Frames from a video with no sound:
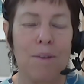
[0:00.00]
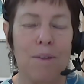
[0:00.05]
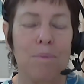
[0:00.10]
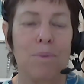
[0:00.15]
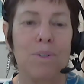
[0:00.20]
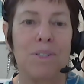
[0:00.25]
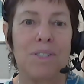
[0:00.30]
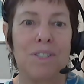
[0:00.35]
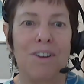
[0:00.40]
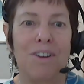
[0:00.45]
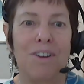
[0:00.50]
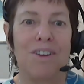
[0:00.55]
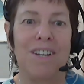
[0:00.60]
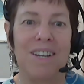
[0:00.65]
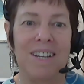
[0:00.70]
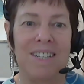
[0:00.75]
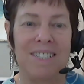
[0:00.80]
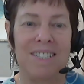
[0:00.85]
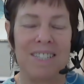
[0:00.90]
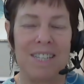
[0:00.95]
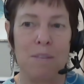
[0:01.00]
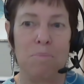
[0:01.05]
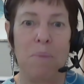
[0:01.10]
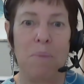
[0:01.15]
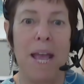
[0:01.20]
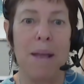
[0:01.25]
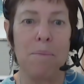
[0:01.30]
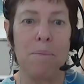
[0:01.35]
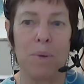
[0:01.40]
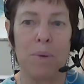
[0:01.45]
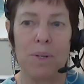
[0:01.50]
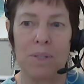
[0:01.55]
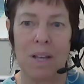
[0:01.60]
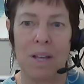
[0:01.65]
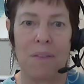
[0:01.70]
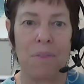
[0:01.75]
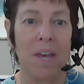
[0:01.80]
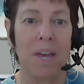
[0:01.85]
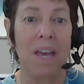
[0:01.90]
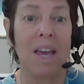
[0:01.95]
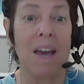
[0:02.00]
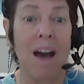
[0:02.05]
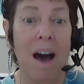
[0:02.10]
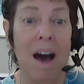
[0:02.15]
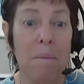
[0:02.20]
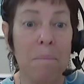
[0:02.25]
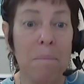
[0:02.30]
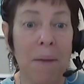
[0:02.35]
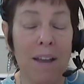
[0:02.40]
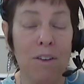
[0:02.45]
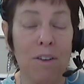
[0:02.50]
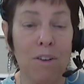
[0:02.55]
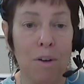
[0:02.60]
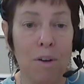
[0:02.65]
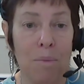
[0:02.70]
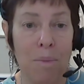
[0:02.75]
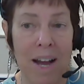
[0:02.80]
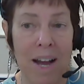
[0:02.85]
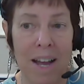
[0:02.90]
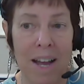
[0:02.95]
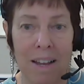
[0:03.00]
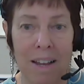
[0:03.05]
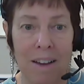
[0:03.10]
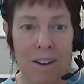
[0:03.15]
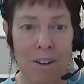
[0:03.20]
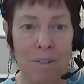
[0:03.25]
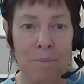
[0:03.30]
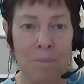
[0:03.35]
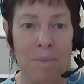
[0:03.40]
we're starting to see papers on the gut microbiome